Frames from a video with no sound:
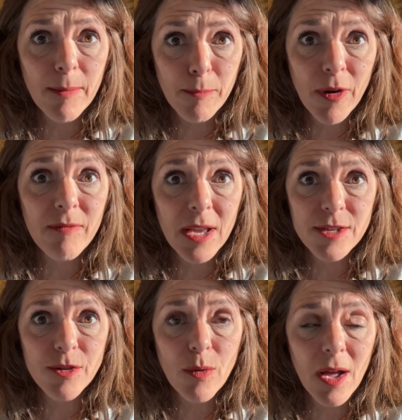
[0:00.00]
privilege
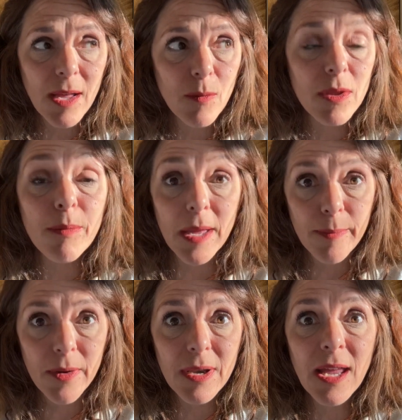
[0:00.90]
of working with
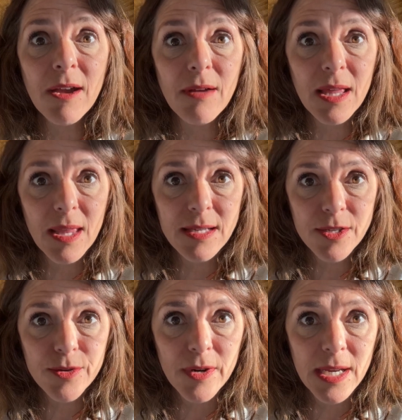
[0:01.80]
people and hearing their
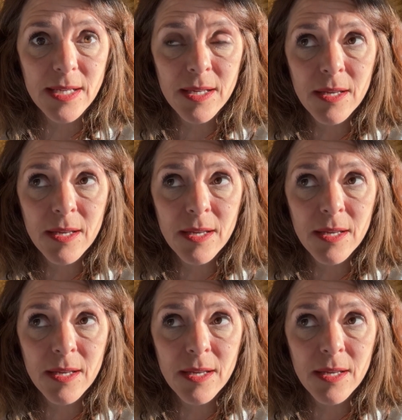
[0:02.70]
stories.